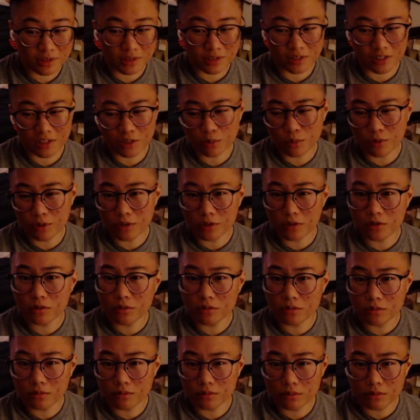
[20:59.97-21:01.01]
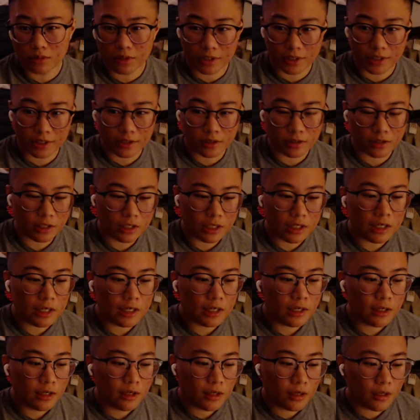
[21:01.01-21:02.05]
That's what I do. Like,
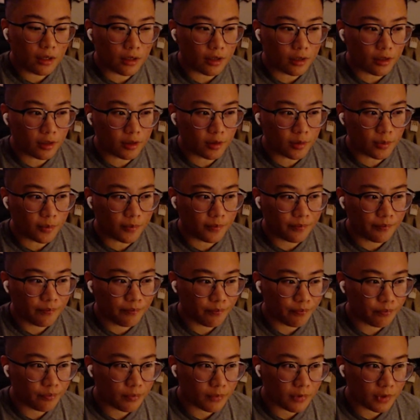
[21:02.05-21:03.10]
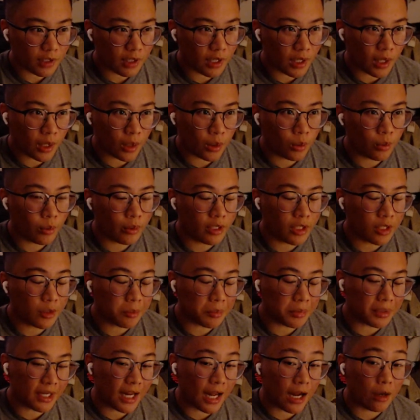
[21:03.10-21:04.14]
I'll wake up
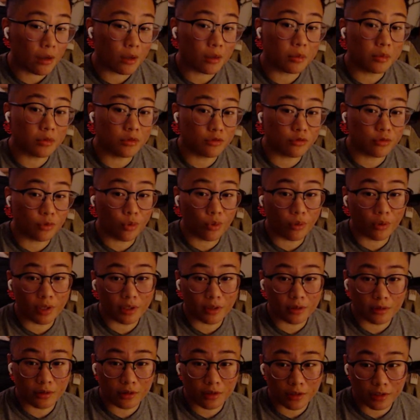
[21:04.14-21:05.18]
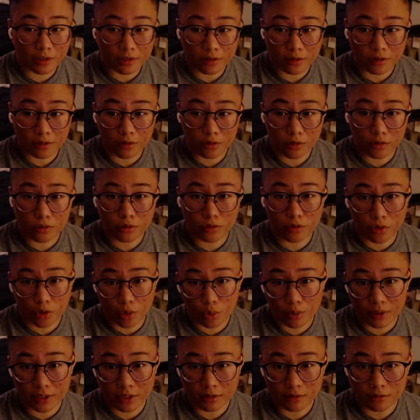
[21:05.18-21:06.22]
an hour before I go
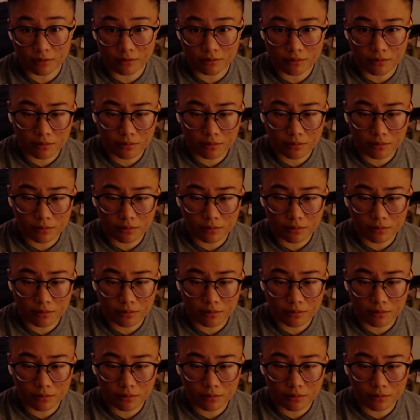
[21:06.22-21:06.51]
in,